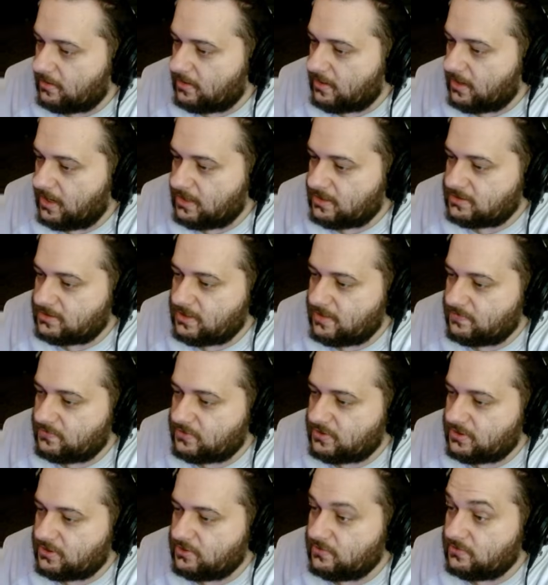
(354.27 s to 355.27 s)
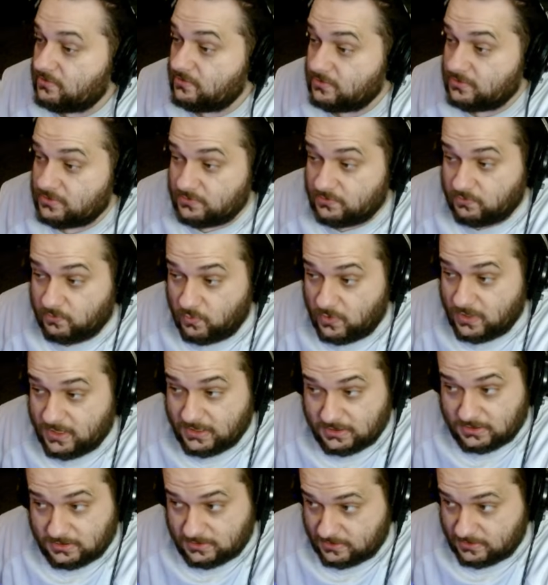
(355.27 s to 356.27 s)
Concept to use
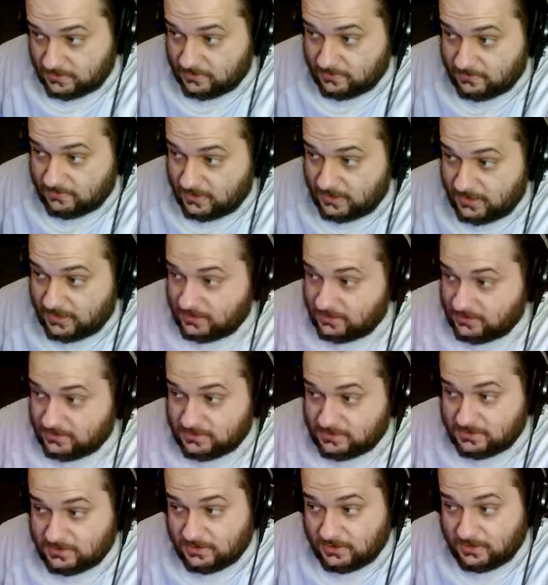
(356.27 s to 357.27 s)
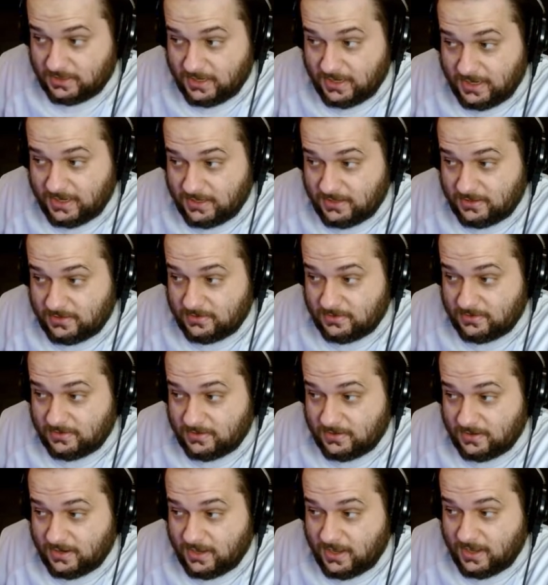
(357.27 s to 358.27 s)
wind turbines to light
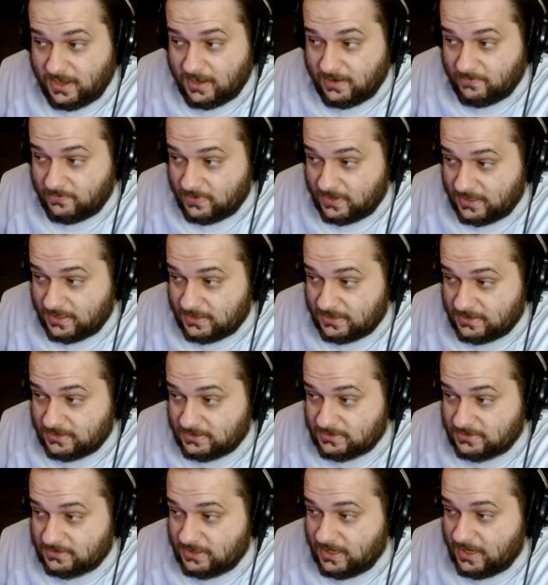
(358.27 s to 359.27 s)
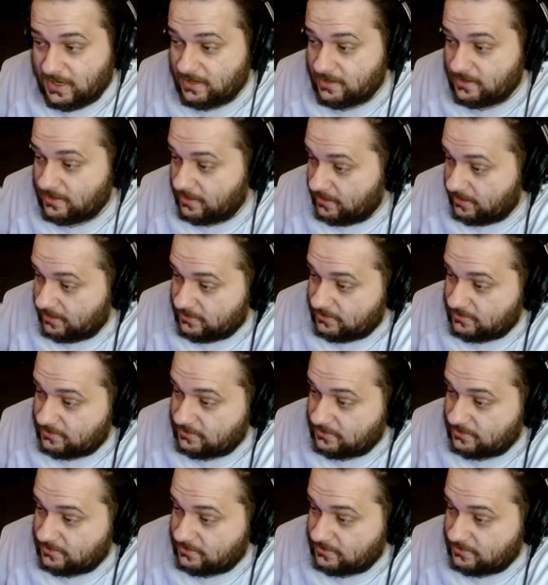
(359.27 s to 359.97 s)
highways at night.